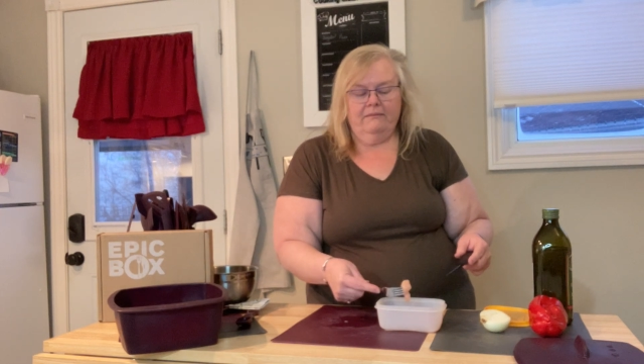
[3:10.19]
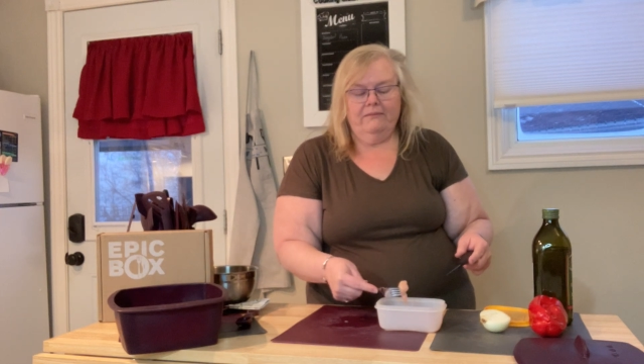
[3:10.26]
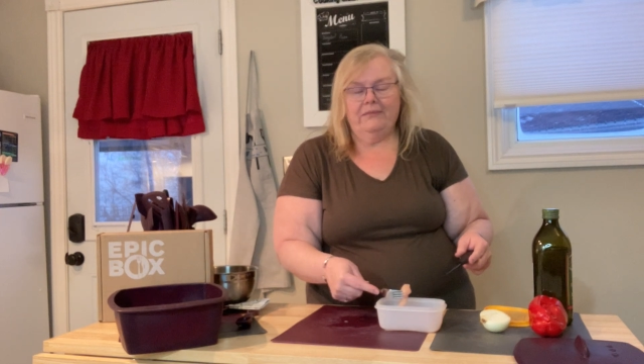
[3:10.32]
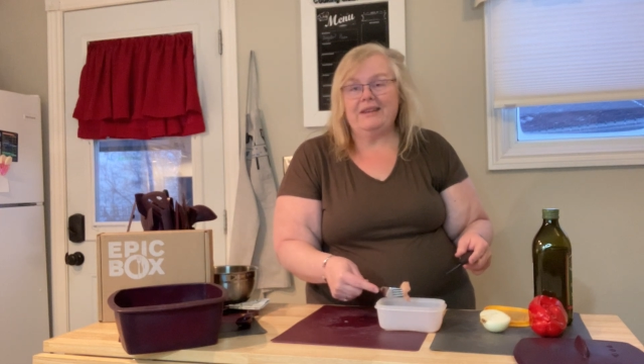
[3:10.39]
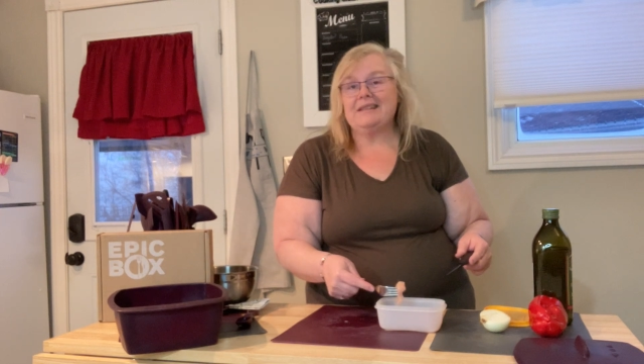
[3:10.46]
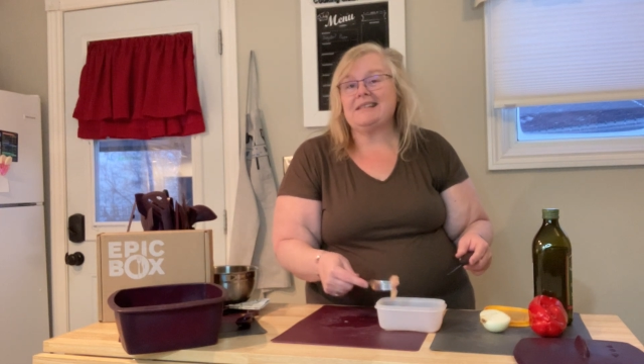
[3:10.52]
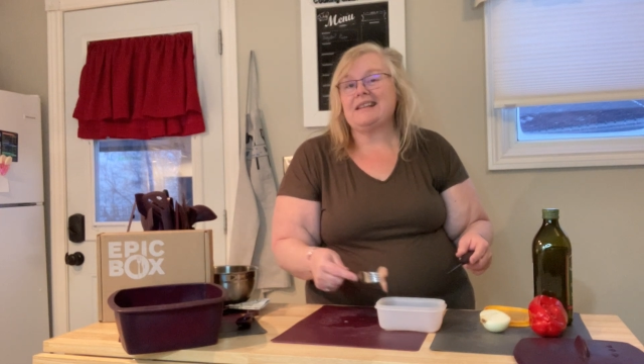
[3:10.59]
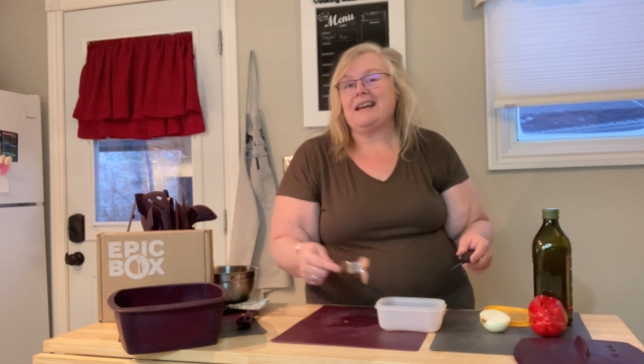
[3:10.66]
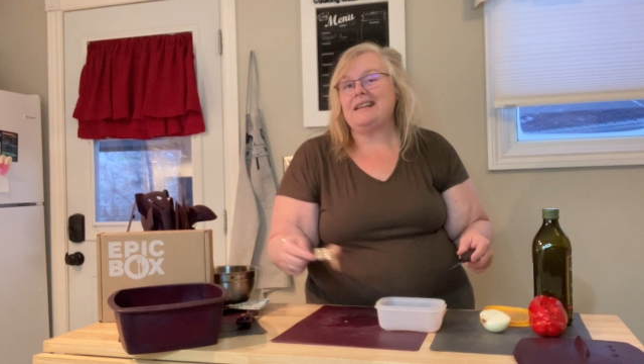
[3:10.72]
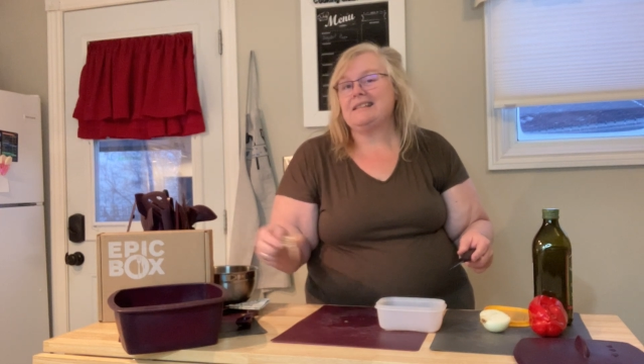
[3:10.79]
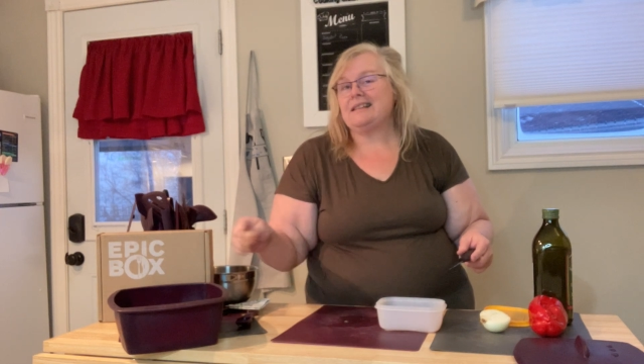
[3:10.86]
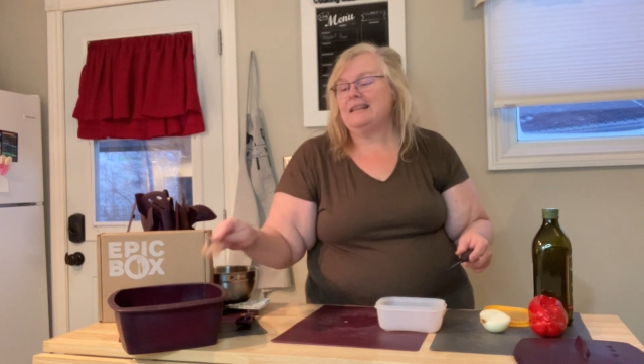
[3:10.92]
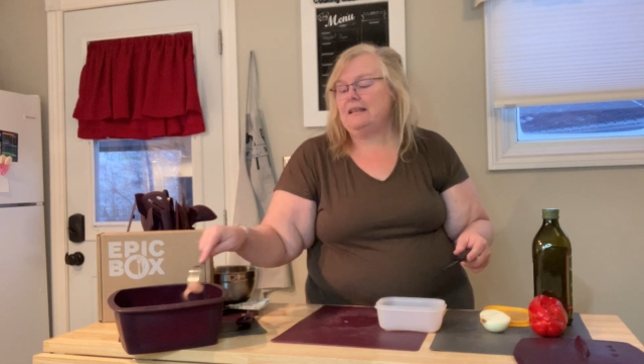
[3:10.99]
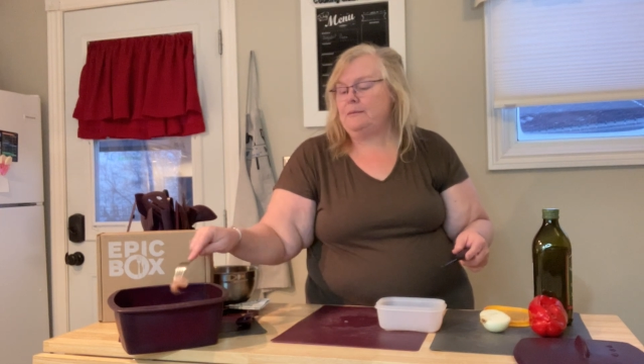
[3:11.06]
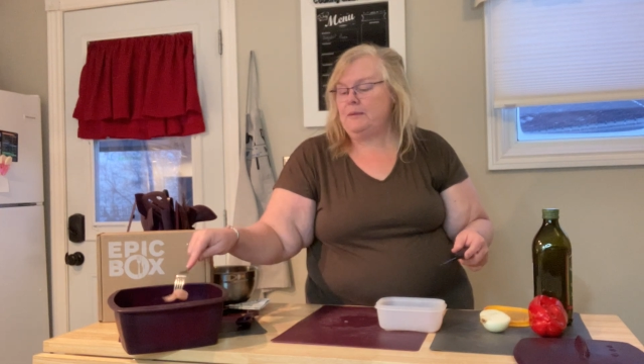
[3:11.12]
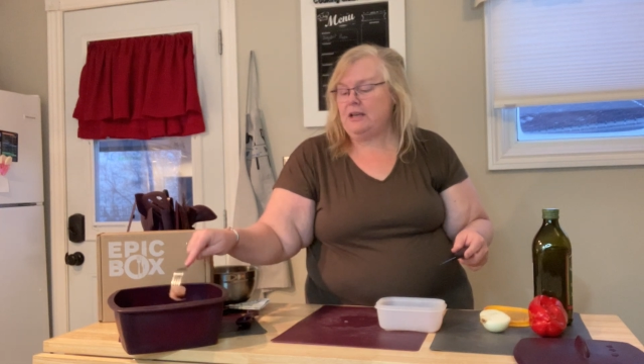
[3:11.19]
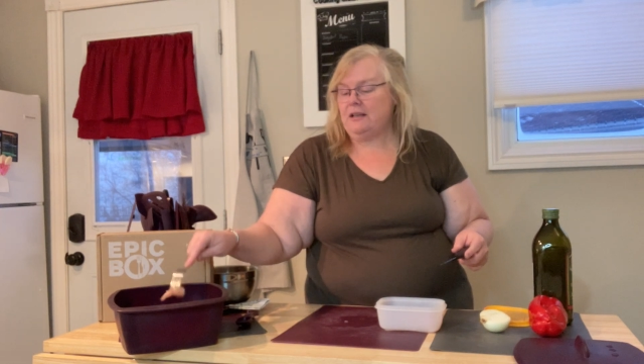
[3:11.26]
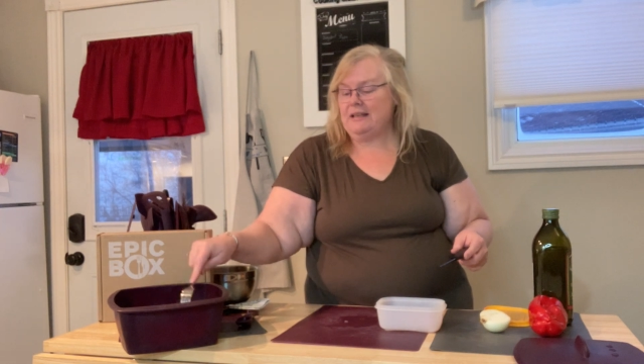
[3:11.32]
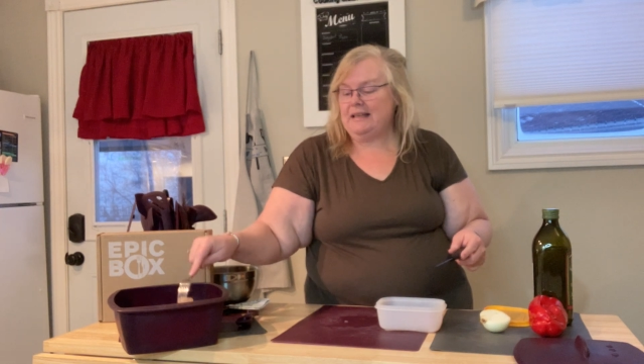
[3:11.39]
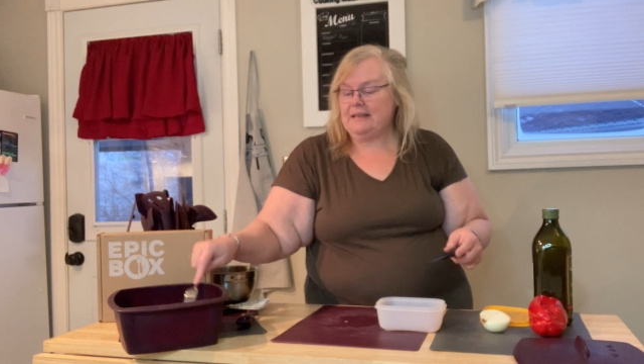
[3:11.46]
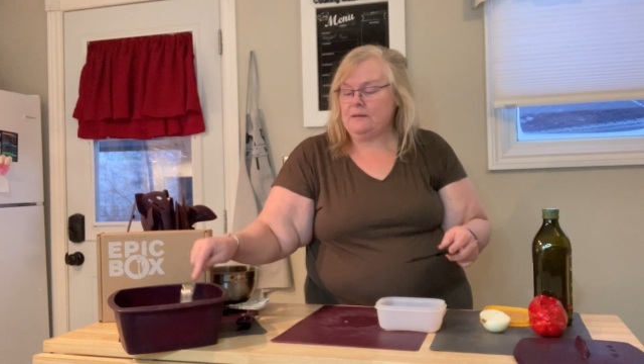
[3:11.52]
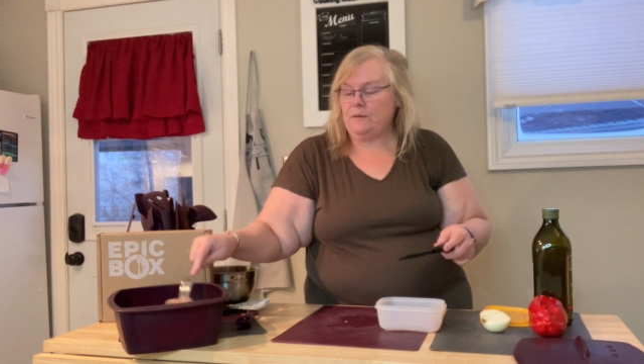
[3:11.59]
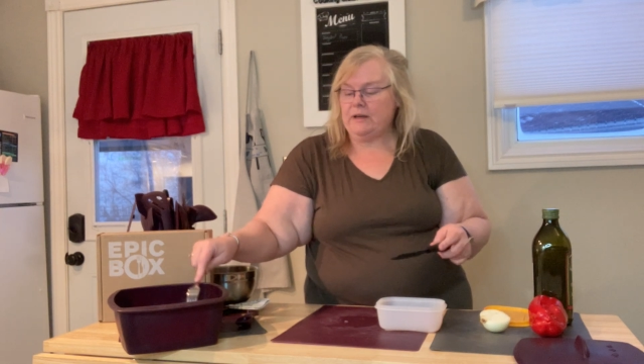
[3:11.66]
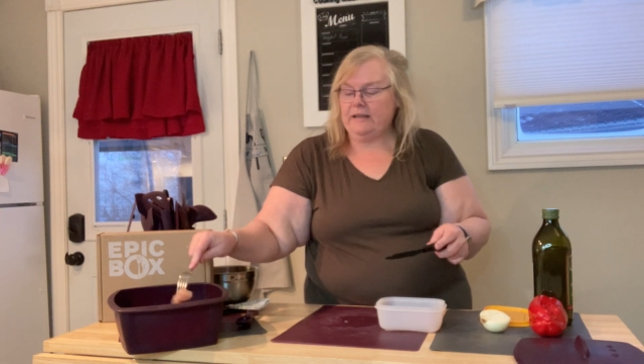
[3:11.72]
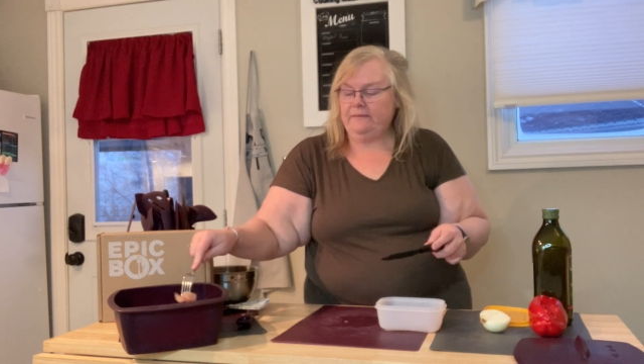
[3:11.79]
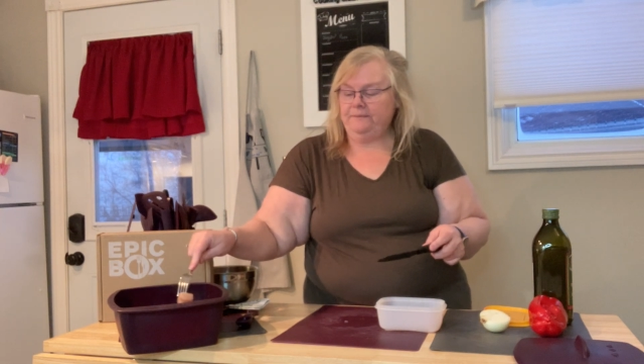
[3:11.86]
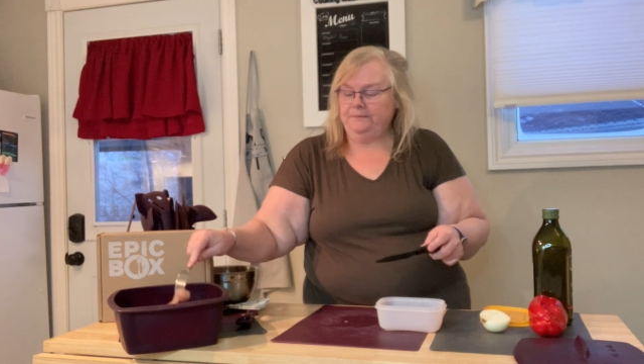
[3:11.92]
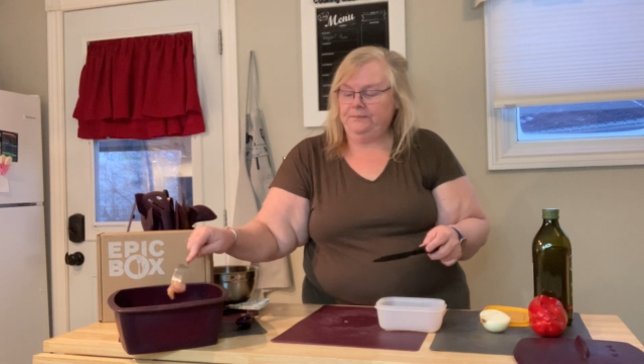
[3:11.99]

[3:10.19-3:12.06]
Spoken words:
The sky's the limit on this one.